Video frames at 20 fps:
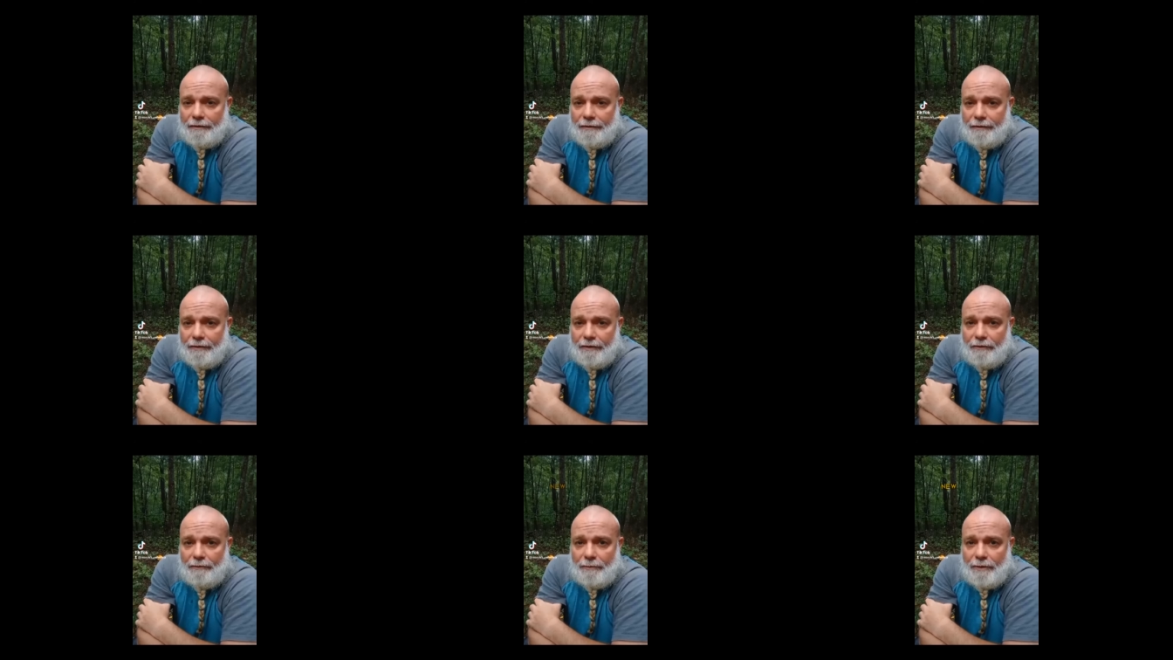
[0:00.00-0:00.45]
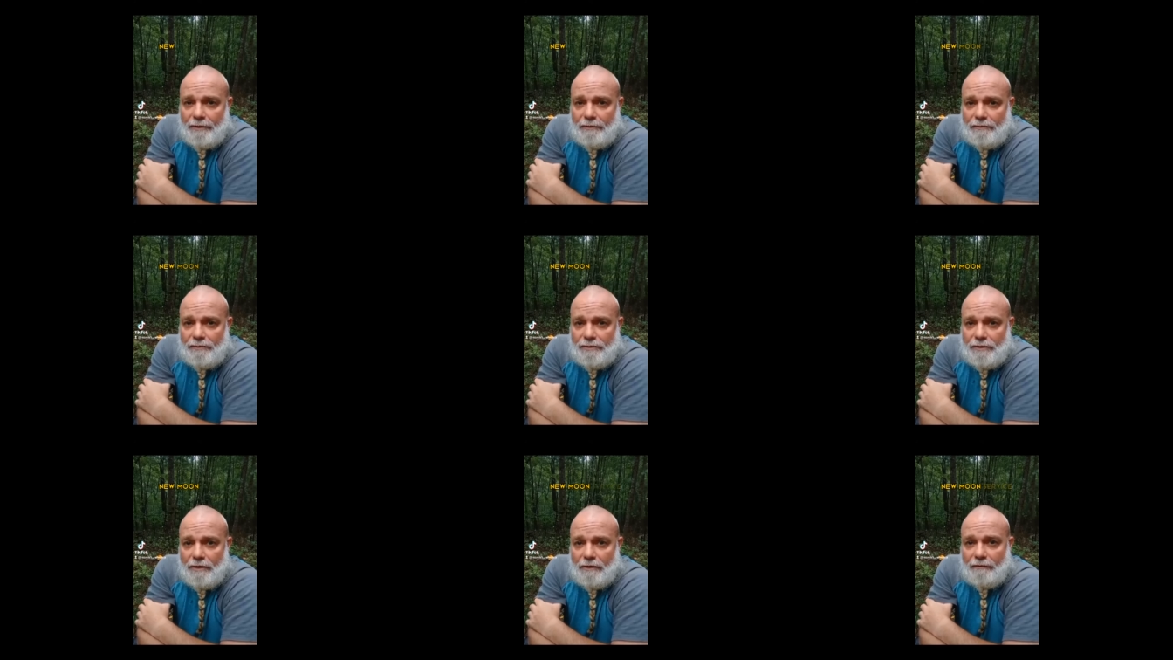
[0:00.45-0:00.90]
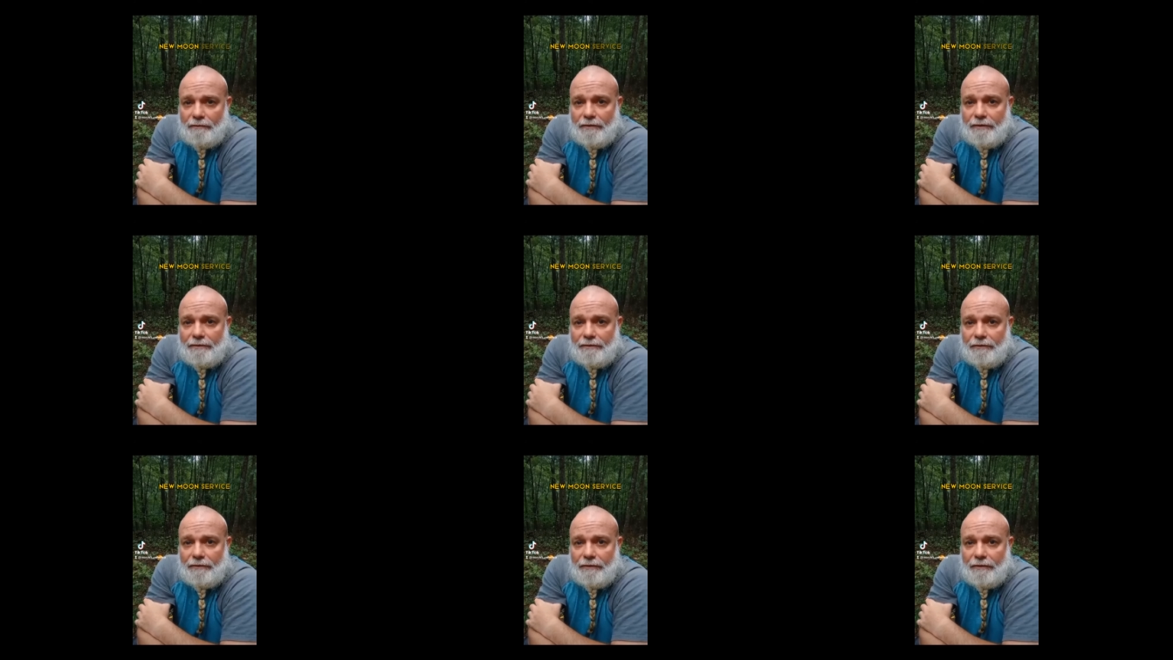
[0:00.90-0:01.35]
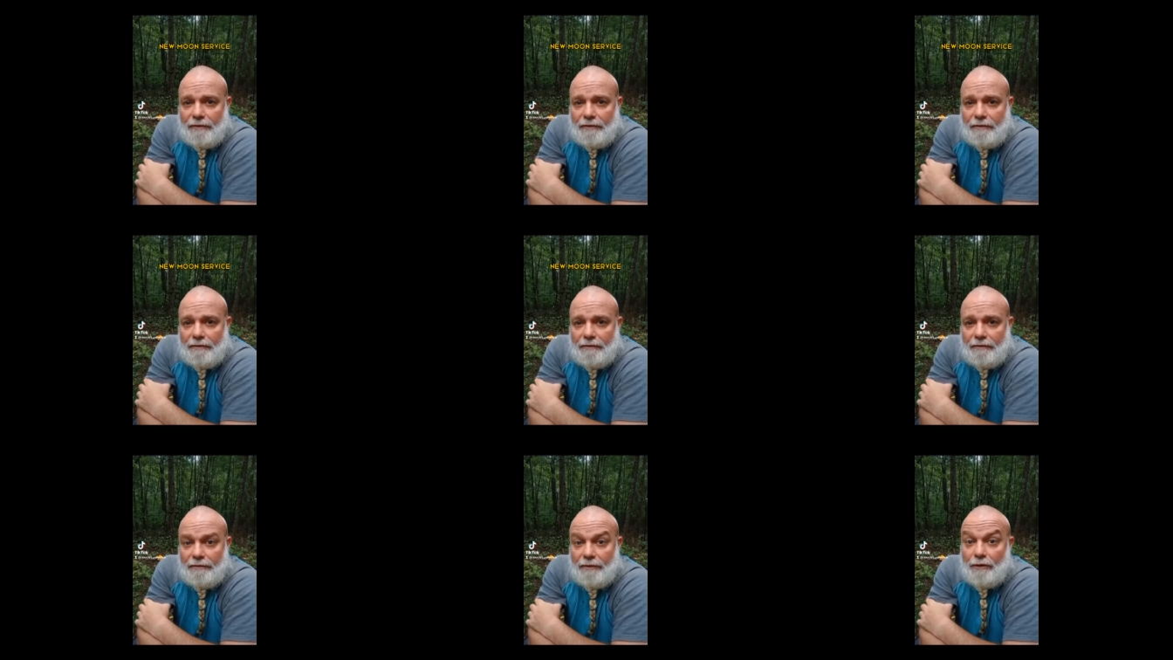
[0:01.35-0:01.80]
new moon service,
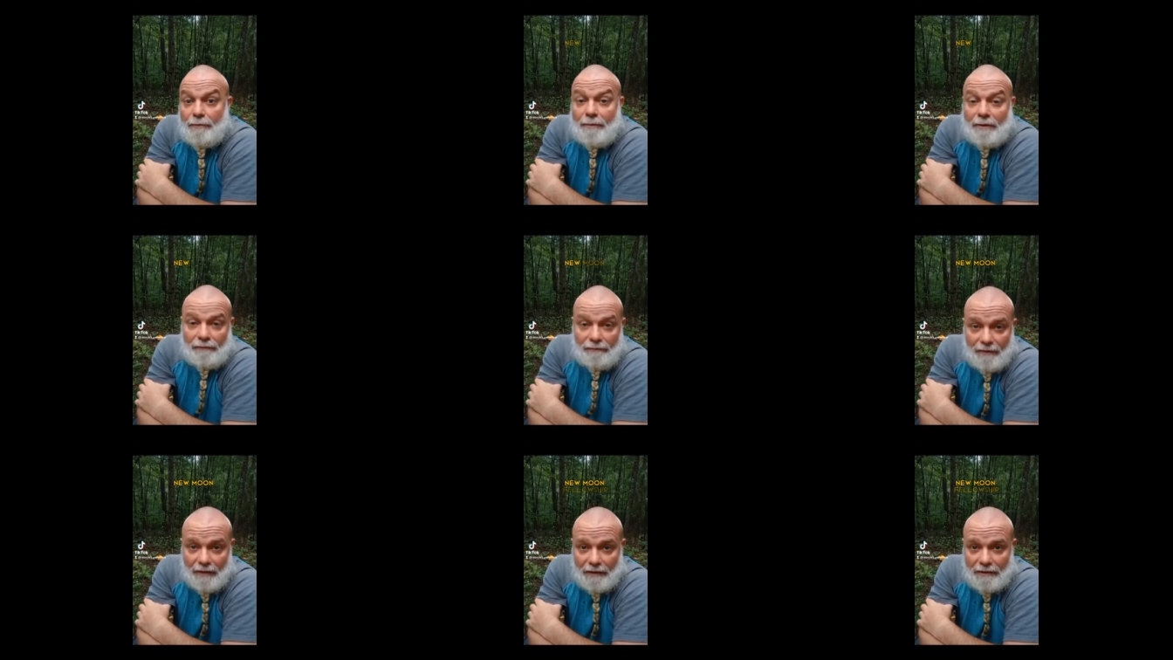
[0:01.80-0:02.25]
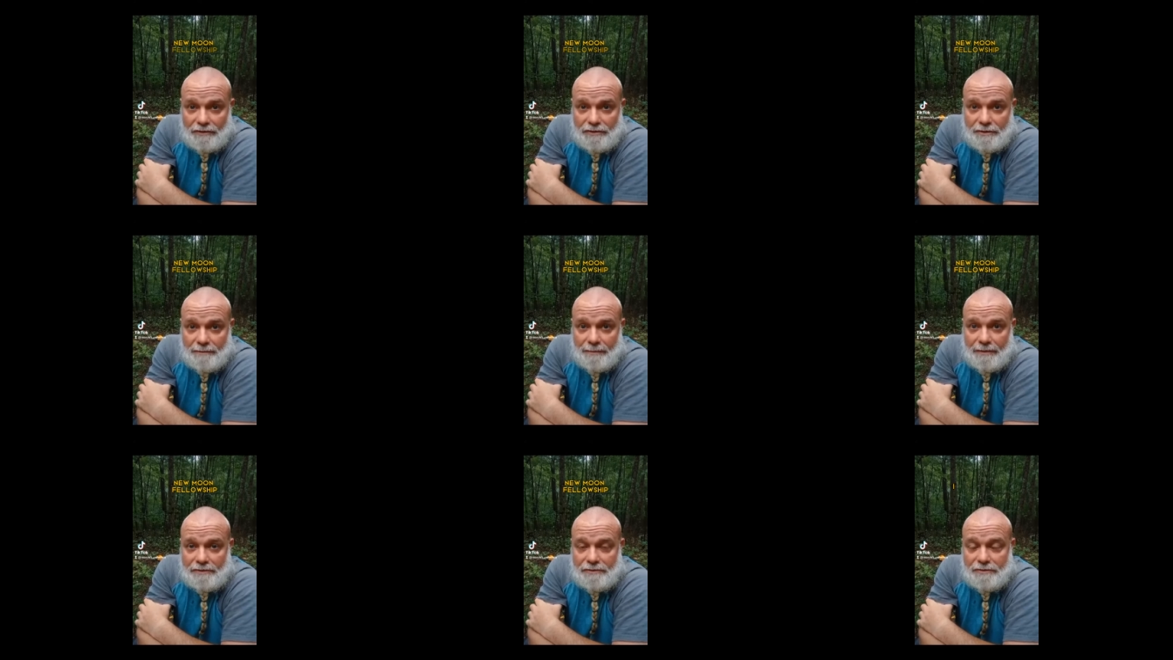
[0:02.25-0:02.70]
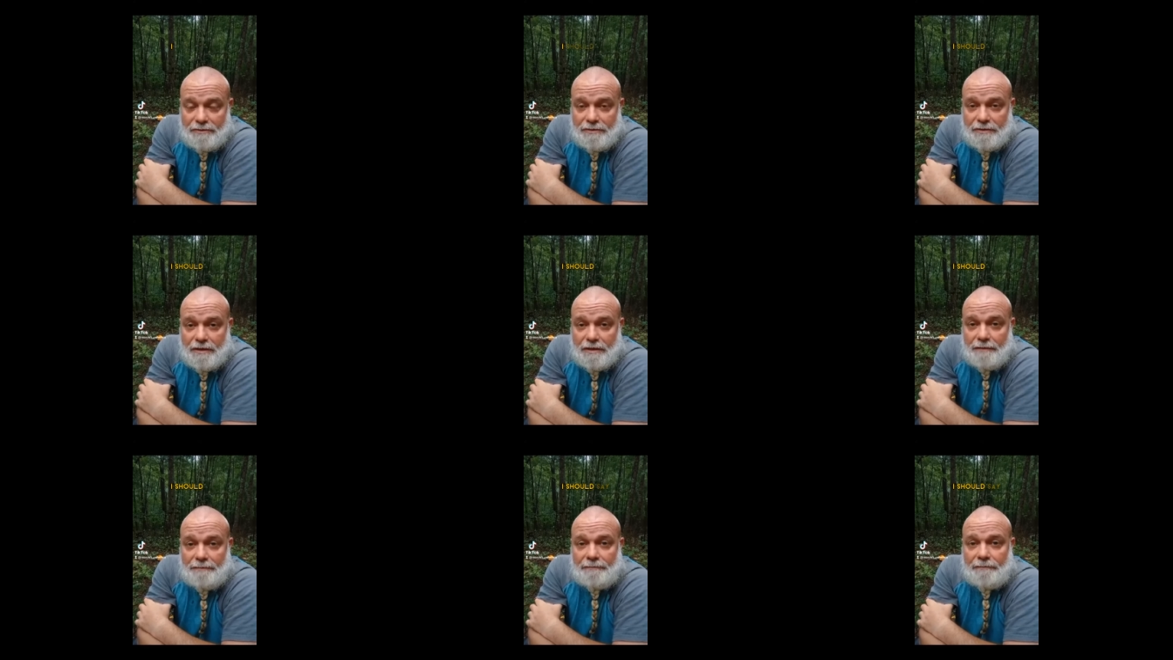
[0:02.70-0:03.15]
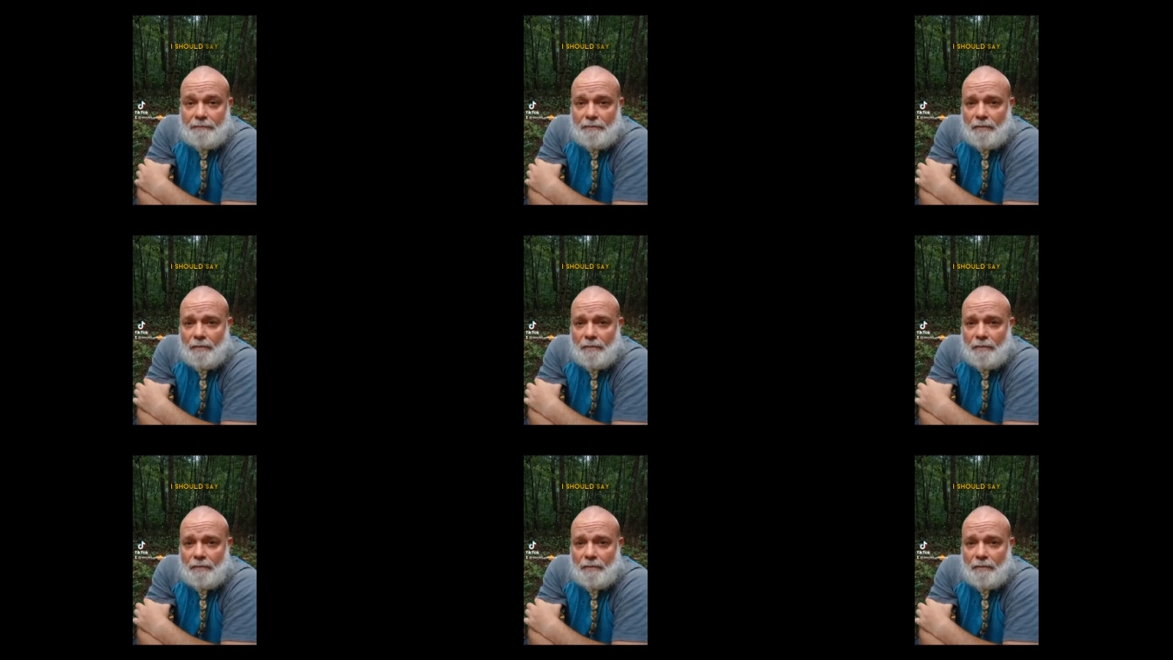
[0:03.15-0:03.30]
new moon fellowship, I should say,